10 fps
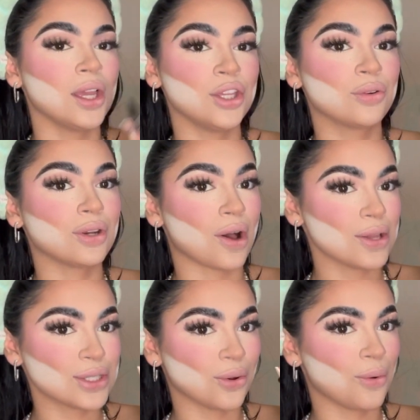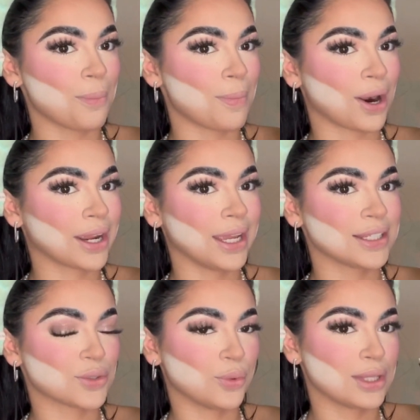you can also mark
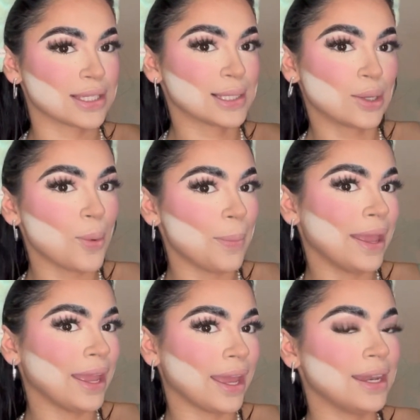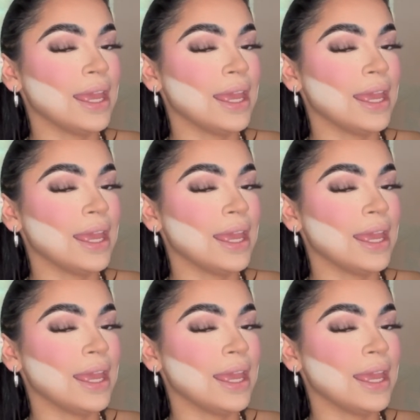it with this little pin,